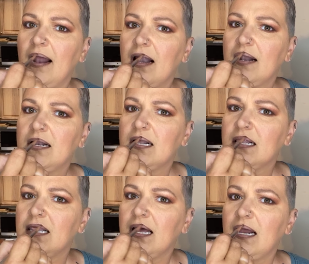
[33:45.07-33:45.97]
I'm just
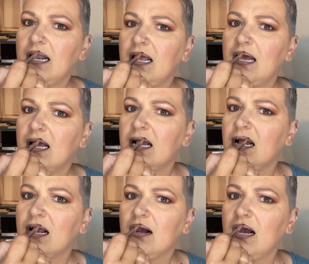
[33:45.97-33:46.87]
lining, I'm
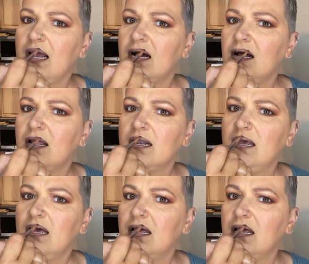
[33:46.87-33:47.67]
going right on